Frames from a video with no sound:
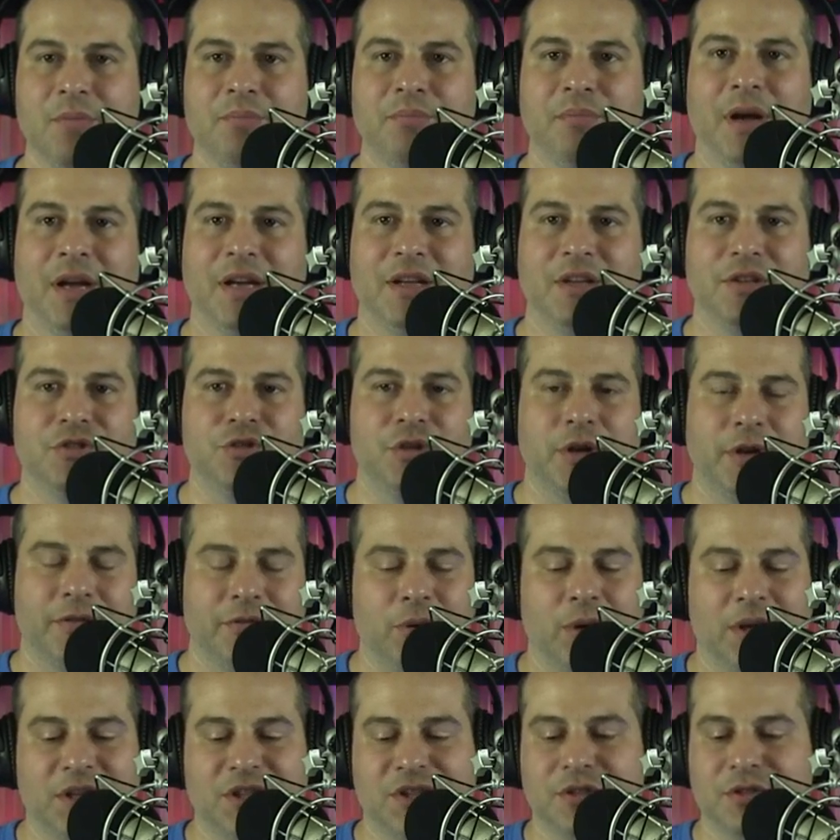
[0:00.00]
Michael, do you have
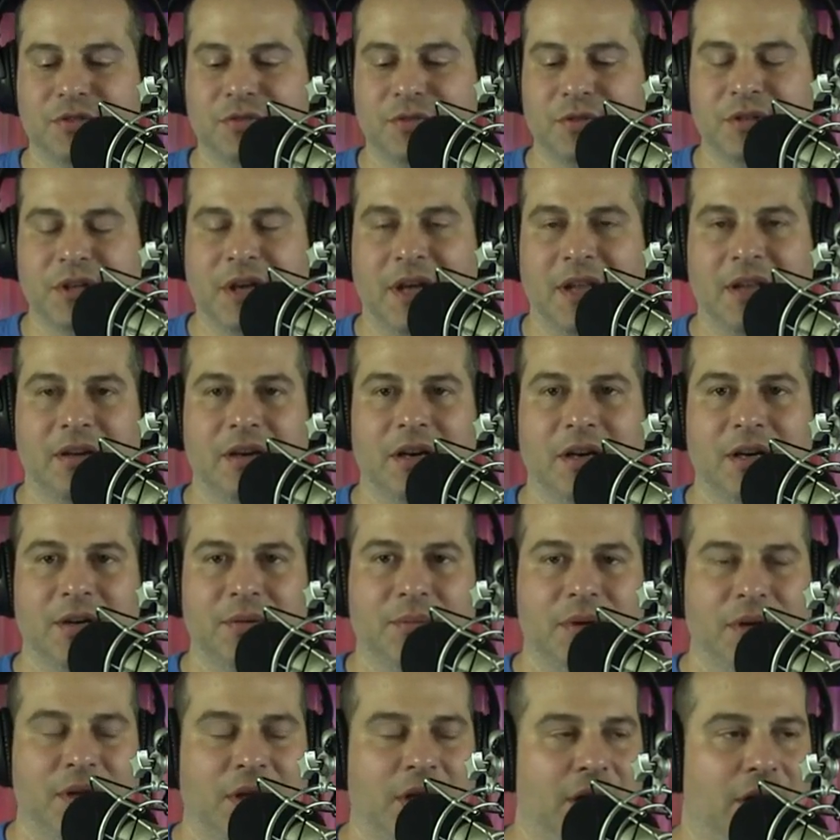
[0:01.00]
questions for Tyler? I
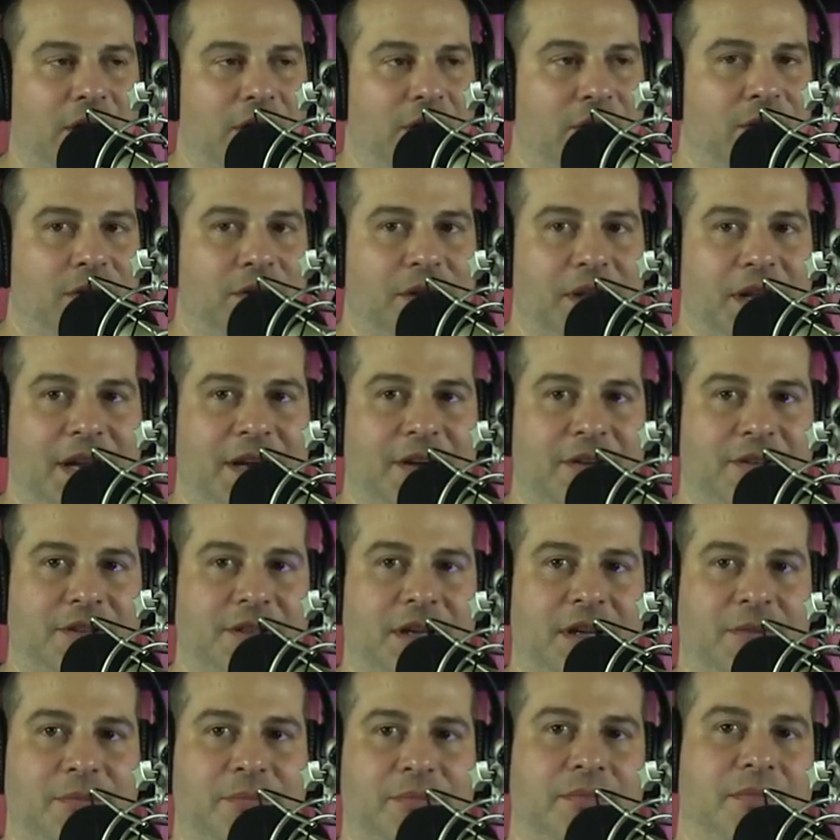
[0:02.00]
didn't want to hog all the
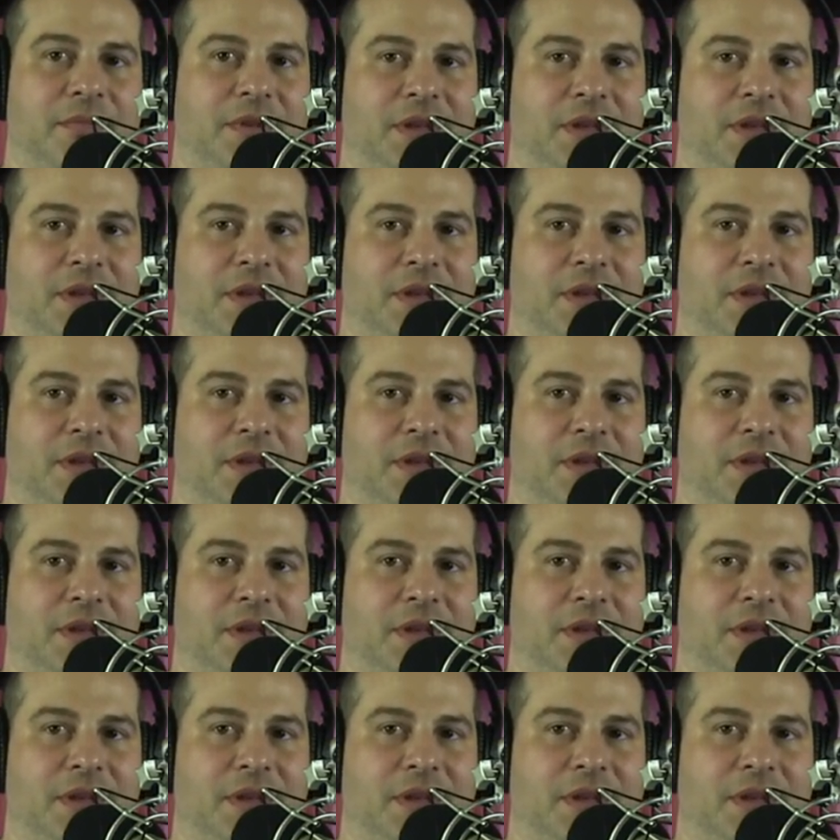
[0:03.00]
airtime.